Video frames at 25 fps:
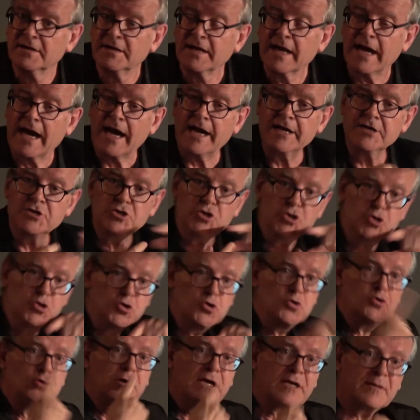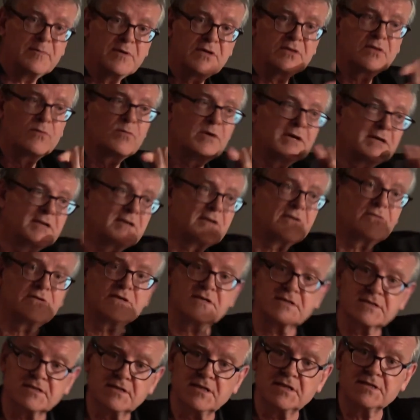Are you going to be the one to
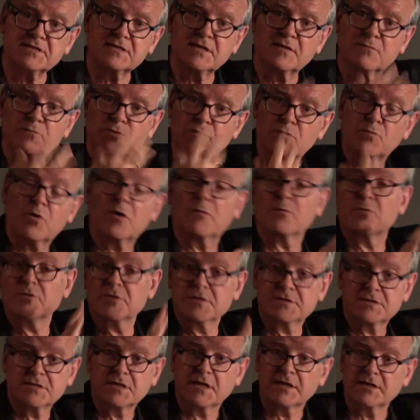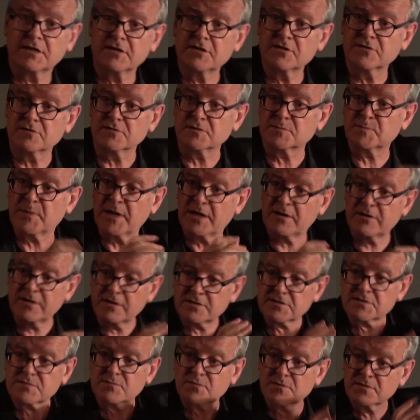criticize it? With what words are you going to use?
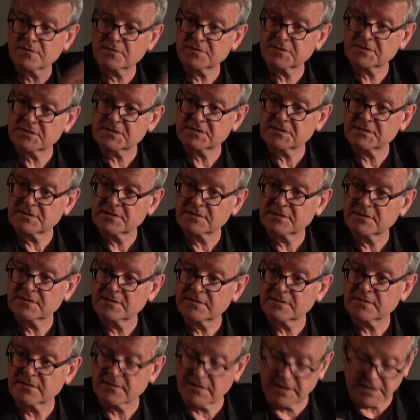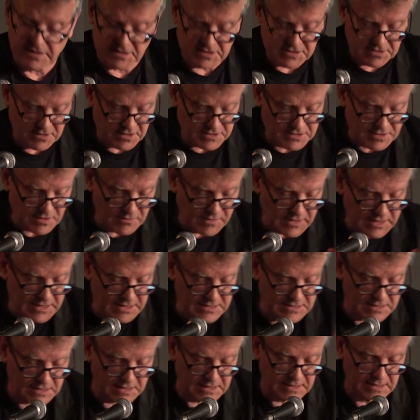Bauhaus words? Like, it's not so
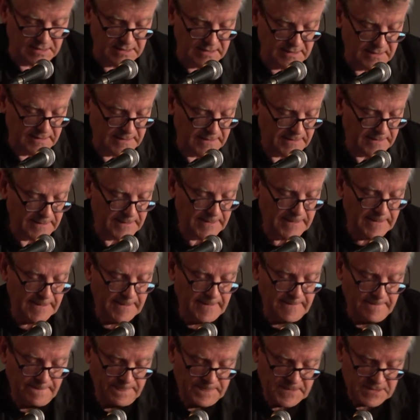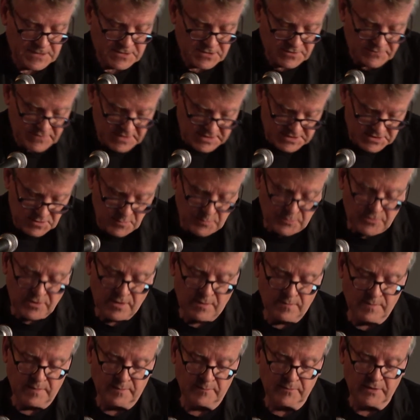easy. So that's your
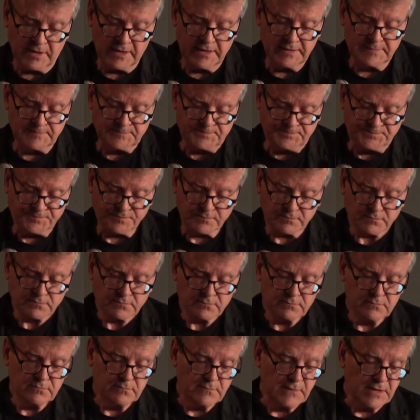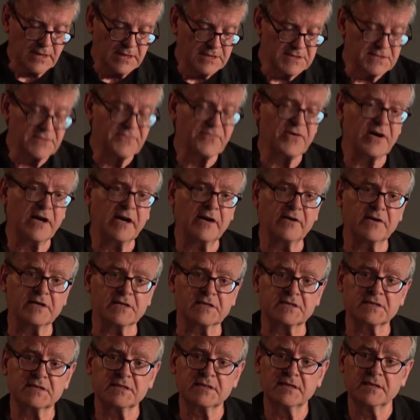problem, right? It's a
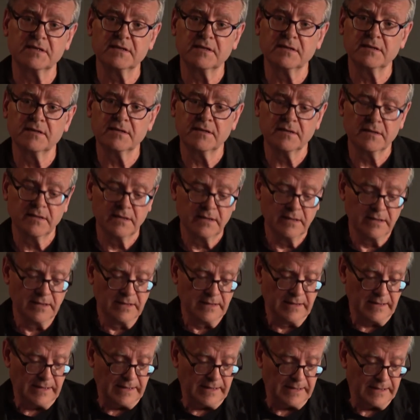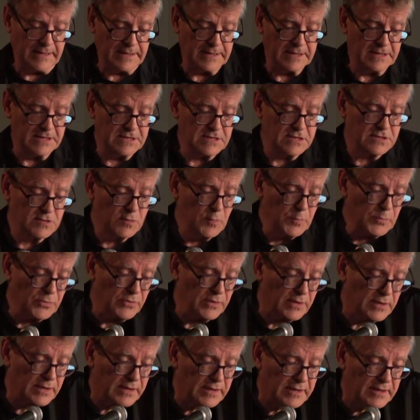virus. It's super
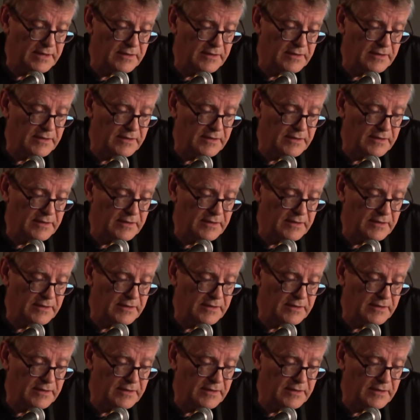alive.